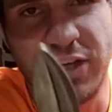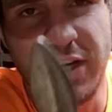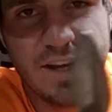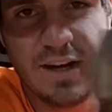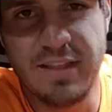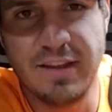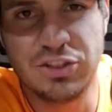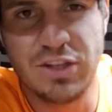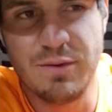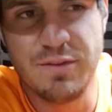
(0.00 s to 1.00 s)
tried to cut anything
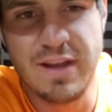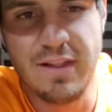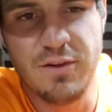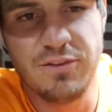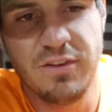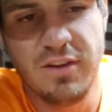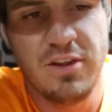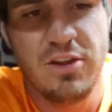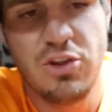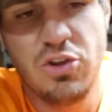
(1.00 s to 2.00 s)
straight with the yellows,
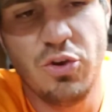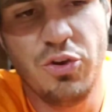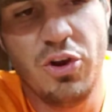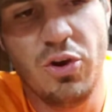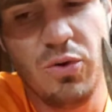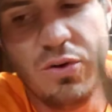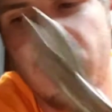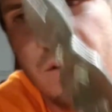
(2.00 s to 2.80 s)
you'll know